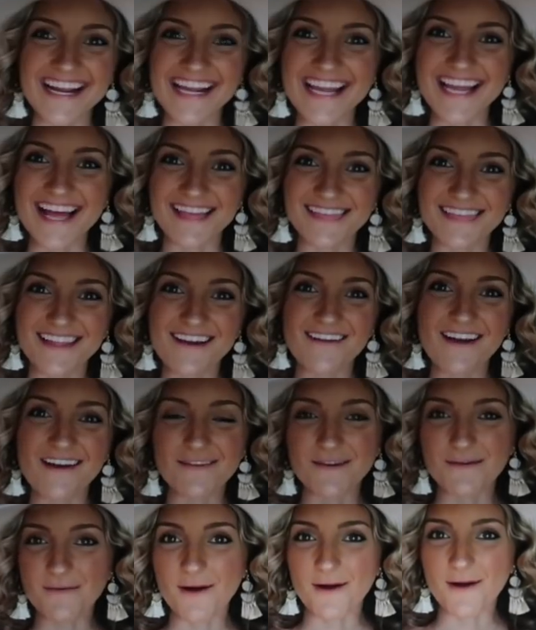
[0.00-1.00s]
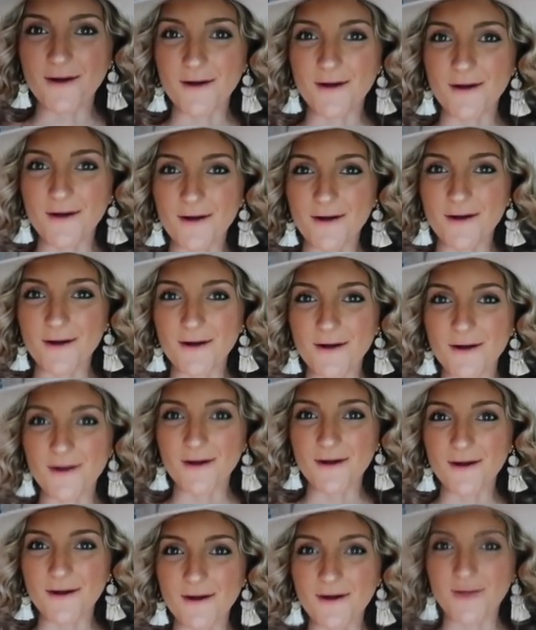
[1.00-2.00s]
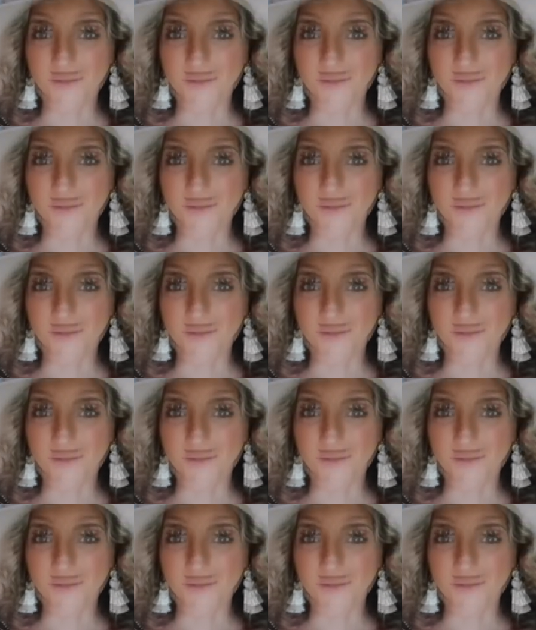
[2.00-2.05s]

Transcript: can shop. Only 22